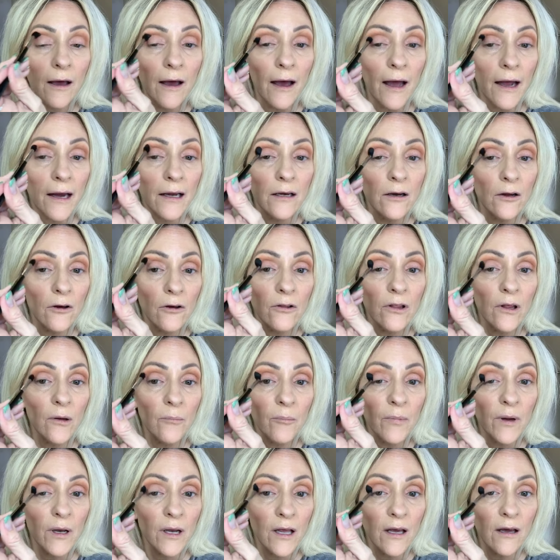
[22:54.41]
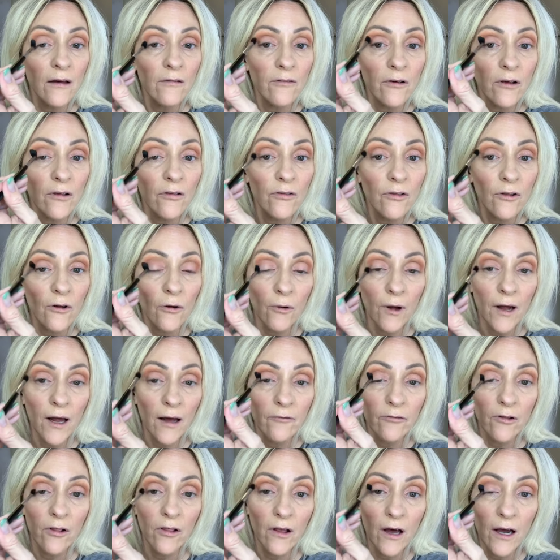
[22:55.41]
I know that many of us don't
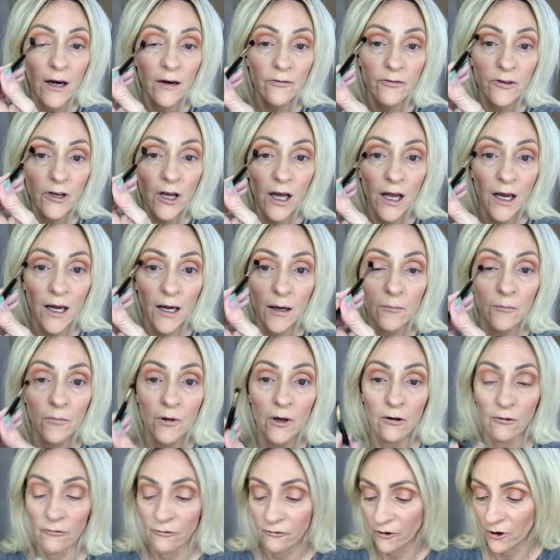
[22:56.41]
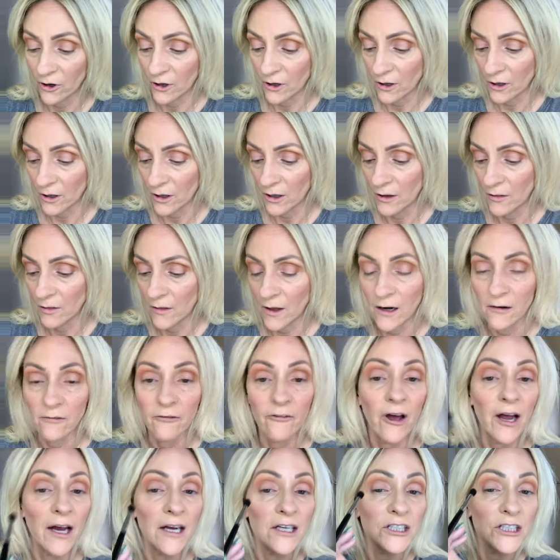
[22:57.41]
have a lot of time for a lot of
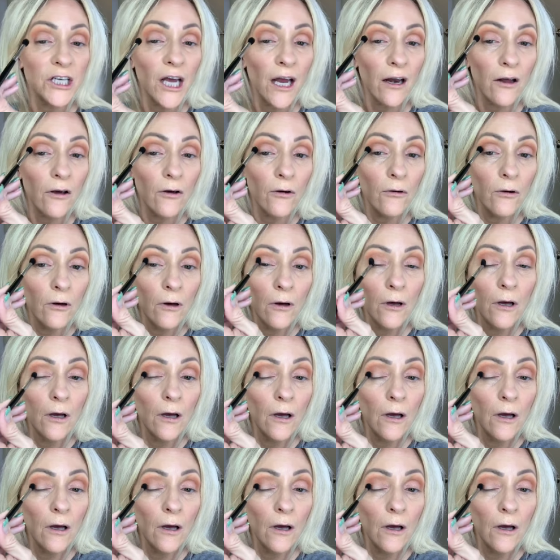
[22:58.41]
eyeshadow,